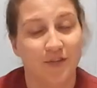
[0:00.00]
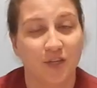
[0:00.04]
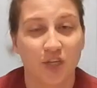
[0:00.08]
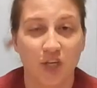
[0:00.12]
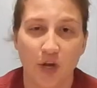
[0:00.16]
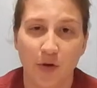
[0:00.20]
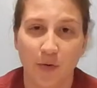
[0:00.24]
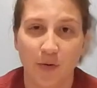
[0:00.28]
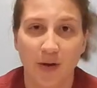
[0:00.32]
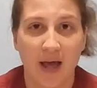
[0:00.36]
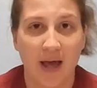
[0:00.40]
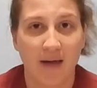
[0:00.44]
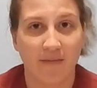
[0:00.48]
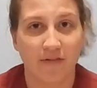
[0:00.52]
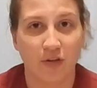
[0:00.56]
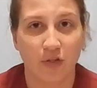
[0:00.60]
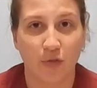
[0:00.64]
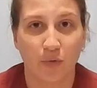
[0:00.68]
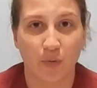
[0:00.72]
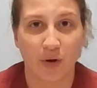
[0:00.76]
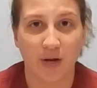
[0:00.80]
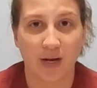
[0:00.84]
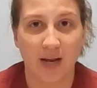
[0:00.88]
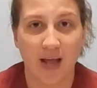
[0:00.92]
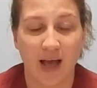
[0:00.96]
2.5 to
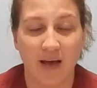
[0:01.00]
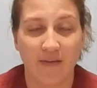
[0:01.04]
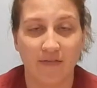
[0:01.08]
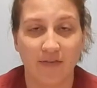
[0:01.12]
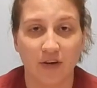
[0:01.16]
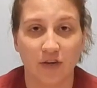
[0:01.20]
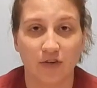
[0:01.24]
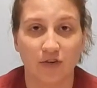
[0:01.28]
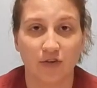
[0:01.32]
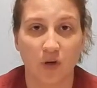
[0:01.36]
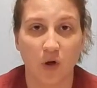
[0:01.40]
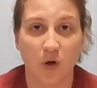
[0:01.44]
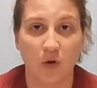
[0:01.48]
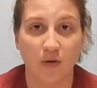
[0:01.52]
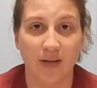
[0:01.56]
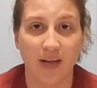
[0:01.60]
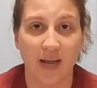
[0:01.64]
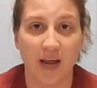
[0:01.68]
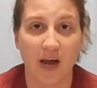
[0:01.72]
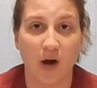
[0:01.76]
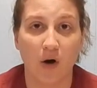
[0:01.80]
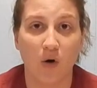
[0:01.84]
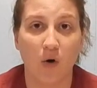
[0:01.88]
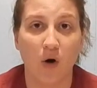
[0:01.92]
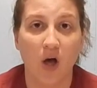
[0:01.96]
3.5 years old
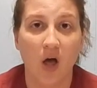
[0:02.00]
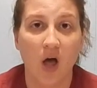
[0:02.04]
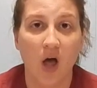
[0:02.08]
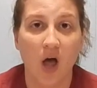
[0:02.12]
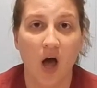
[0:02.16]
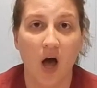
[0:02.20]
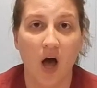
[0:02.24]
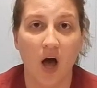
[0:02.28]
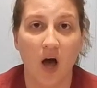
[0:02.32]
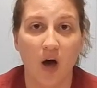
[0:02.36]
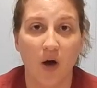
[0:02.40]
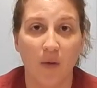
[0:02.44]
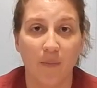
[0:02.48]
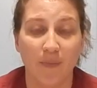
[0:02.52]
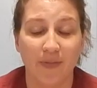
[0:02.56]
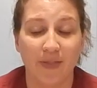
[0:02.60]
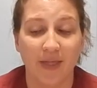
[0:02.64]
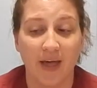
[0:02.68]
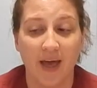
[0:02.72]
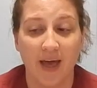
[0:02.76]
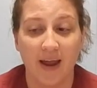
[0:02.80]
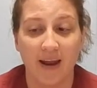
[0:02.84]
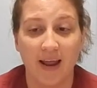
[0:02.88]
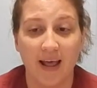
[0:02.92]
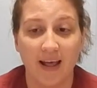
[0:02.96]
now.
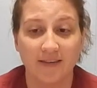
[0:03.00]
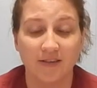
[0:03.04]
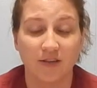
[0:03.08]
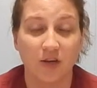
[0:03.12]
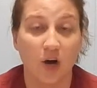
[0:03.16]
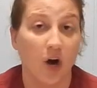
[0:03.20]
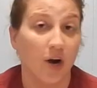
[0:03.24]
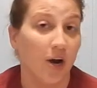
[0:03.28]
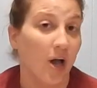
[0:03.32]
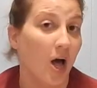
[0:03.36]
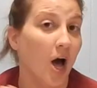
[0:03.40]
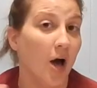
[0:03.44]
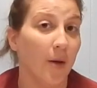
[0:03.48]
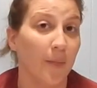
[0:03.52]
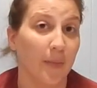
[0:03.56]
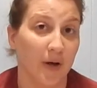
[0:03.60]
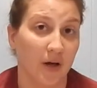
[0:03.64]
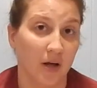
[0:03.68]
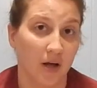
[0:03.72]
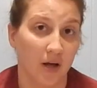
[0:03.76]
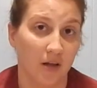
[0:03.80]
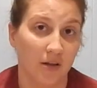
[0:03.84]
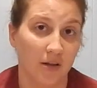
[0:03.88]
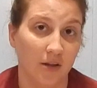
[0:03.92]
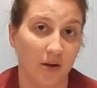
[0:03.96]
That has gone up
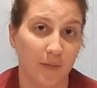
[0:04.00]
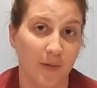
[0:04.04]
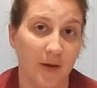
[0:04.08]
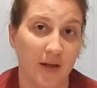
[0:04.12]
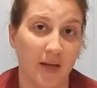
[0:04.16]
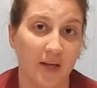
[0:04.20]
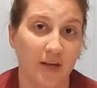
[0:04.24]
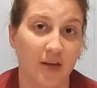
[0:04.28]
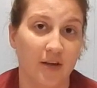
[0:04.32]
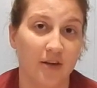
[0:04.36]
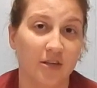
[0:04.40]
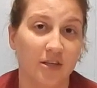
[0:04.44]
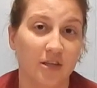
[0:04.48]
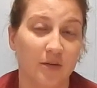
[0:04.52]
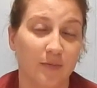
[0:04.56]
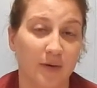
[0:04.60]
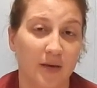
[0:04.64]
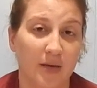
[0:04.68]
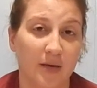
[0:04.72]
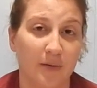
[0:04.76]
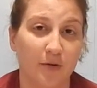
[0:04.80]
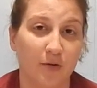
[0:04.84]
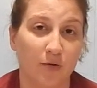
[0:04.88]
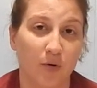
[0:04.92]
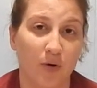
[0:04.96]
a little bit. It used to
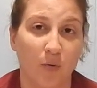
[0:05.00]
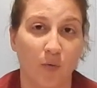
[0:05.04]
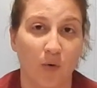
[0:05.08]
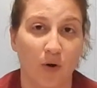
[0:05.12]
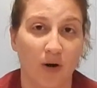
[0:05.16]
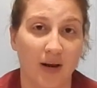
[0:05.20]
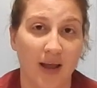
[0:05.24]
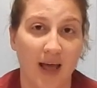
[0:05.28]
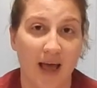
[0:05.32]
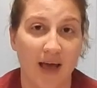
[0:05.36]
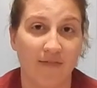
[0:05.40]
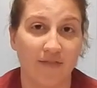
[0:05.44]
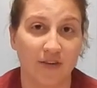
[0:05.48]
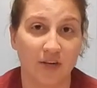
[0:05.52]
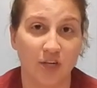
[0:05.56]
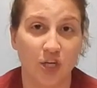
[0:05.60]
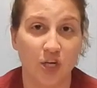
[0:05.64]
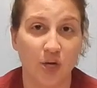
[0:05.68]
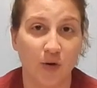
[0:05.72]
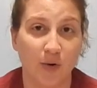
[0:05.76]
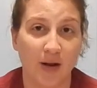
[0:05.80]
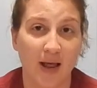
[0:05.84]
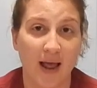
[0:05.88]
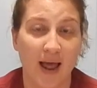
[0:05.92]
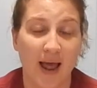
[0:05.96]
be between 1.5 and
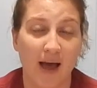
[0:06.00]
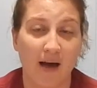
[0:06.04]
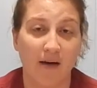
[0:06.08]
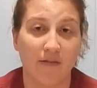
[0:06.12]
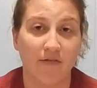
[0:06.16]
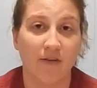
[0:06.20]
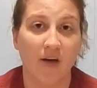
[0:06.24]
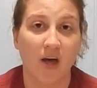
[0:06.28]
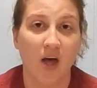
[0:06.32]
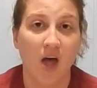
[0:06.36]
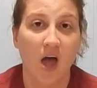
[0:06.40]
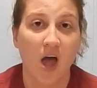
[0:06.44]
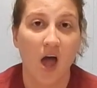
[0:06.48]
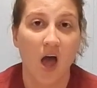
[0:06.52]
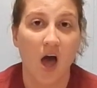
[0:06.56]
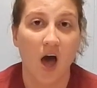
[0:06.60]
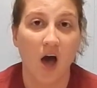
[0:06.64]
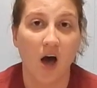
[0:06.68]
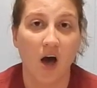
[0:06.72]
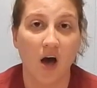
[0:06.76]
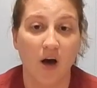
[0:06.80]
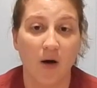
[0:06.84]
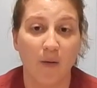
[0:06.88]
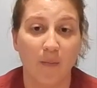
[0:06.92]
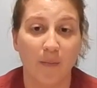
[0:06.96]

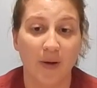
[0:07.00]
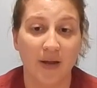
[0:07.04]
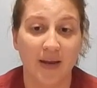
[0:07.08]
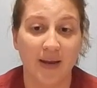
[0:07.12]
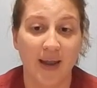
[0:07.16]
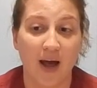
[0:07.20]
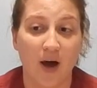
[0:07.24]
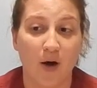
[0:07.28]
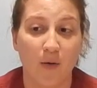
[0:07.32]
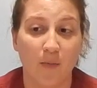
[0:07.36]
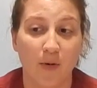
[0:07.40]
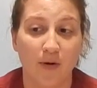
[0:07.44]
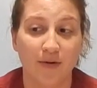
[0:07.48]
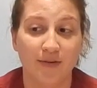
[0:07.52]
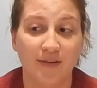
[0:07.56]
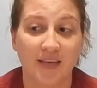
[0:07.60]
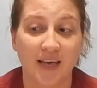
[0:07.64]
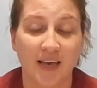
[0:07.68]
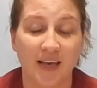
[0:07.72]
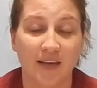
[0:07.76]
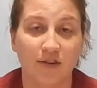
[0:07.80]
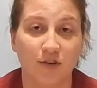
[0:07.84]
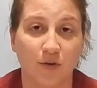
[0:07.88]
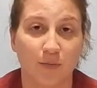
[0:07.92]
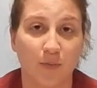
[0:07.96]
2.5, but now most
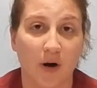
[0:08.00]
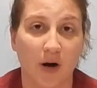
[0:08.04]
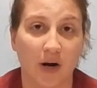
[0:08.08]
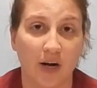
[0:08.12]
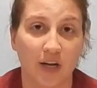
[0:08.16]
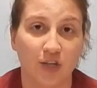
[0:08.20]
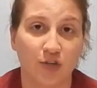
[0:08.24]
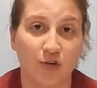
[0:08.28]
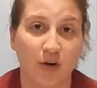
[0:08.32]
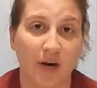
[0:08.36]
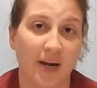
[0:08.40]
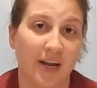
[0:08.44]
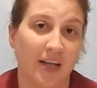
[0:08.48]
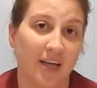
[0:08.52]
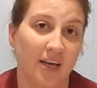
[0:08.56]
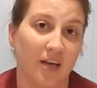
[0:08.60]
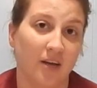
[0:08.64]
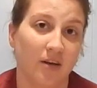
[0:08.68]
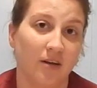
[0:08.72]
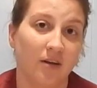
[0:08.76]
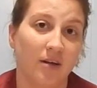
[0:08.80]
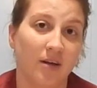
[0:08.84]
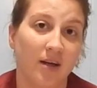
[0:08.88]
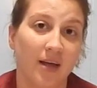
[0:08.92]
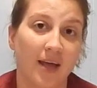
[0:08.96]
kids are potty
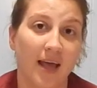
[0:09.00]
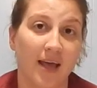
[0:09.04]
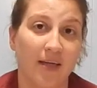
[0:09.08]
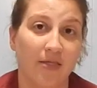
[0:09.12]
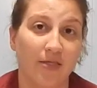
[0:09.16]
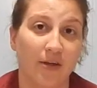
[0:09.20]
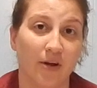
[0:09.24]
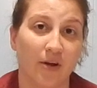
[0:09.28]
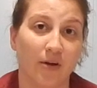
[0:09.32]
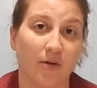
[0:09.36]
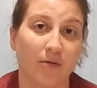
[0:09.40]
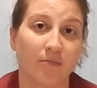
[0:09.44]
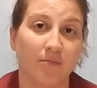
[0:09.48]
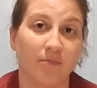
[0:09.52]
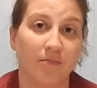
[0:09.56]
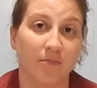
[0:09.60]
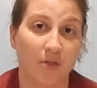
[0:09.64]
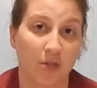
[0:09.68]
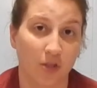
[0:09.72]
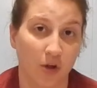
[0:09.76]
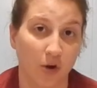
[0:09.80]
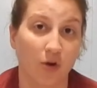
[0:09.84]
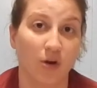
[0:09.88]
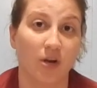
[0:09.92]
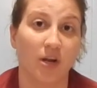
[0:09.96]
training in their
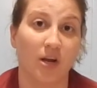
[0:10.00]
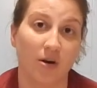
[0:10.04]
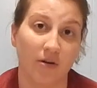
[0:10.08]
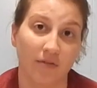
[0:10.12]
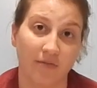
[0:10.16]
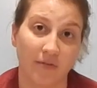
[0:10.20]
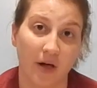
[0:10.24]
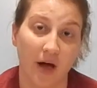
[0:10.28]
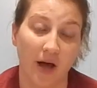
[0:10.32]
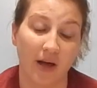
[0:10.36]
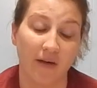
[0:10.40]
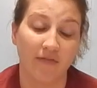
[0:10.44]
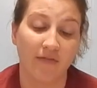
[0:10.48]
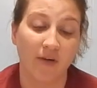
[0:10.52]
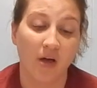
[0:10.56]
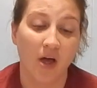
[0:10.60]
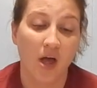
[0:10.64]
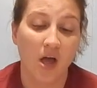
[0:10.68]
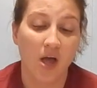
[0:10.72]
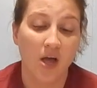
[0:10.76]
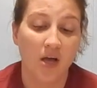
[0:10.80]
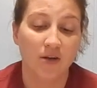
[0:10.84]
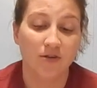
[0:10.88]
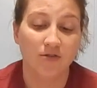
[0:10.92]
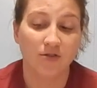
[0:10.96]
third year of life.
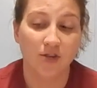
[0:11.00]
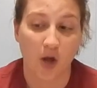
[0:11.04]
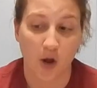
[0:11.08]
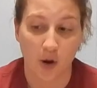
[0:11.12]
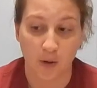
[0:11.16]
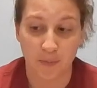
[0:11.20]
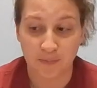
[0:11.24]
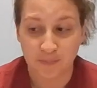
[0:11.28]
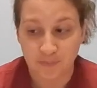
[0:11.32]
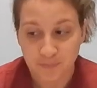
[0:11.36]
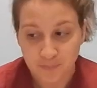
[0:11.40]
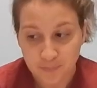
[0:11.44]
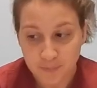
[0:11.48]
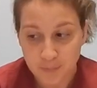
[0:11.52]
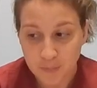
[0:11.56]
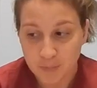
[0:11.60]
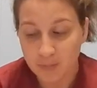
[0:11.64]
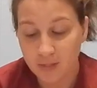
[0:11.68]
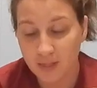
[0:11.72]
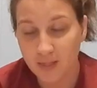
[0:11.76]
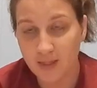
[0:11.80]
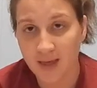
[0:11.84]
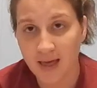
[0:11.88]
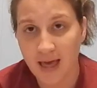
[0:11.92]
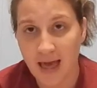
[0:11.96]
So
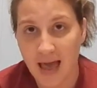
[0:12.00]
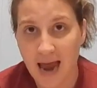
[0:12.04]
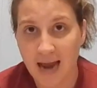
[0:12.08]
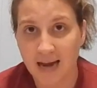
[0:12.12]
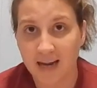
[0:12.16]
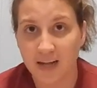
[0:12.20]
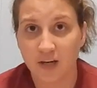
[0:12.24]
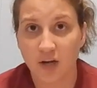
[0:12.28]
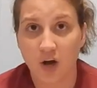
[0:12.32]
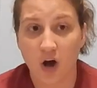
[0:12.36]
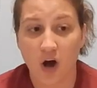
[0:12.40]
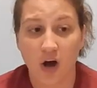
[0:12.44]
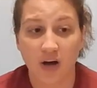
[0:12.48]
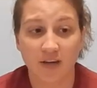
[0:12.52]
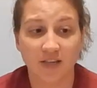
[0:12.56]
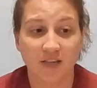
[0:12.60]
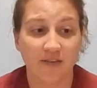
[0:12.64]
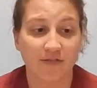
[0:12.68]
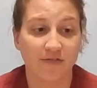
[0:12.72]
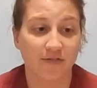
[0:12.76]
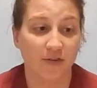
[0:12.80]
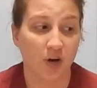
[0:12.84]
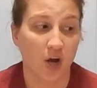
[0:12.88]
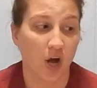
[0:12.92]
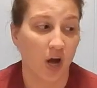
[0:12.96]
added cost
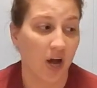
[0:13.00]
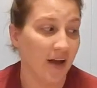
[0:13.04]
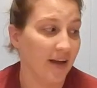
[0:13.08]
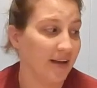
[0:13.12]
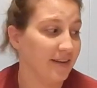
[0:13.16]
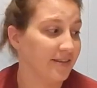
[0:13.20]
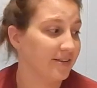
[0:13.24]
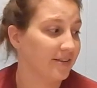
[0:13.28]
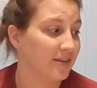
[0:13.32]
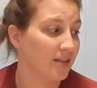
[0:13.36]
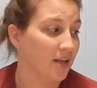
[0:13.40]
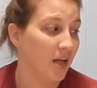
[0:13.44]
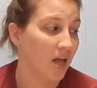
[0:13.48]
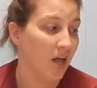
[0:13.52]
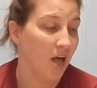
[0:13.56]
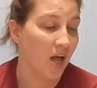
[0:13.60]
for us,